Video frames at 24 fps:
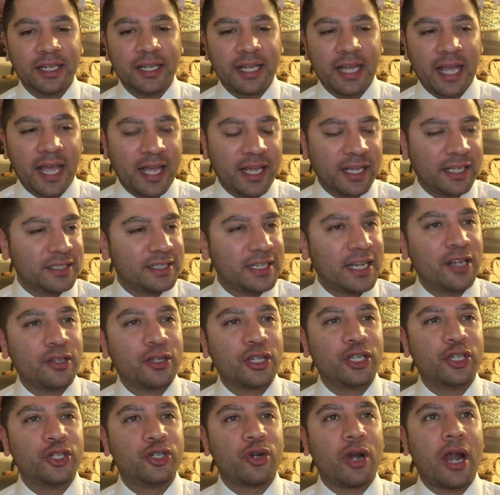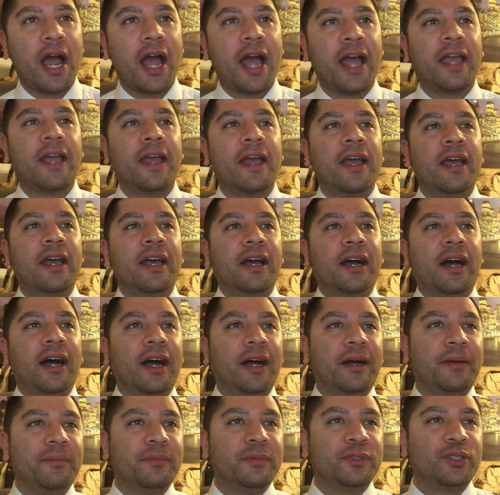hang us out to dry,
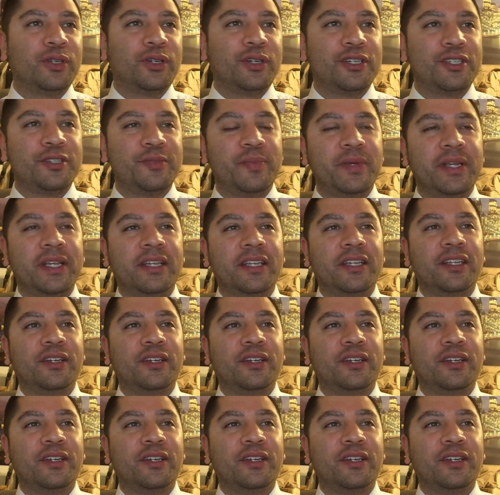um, so to speak.